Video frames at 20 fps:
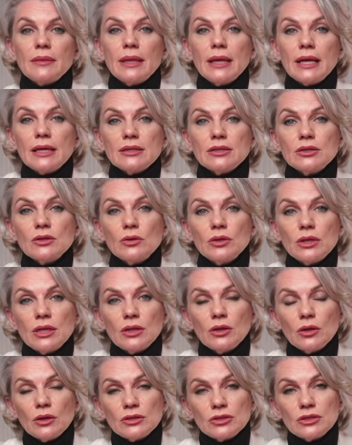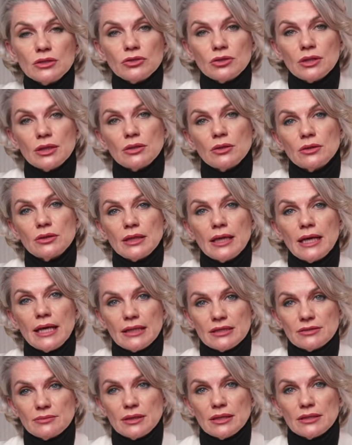I solely concentrate on the
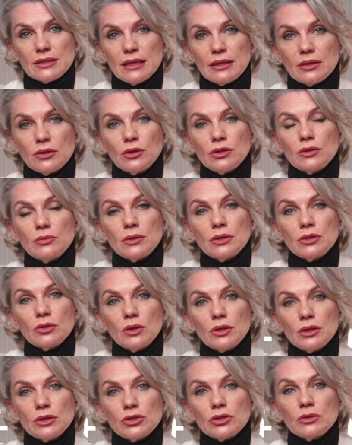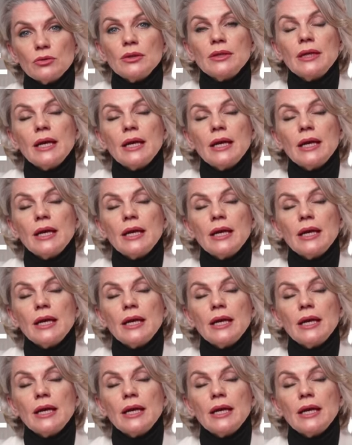aspect that cosmetology was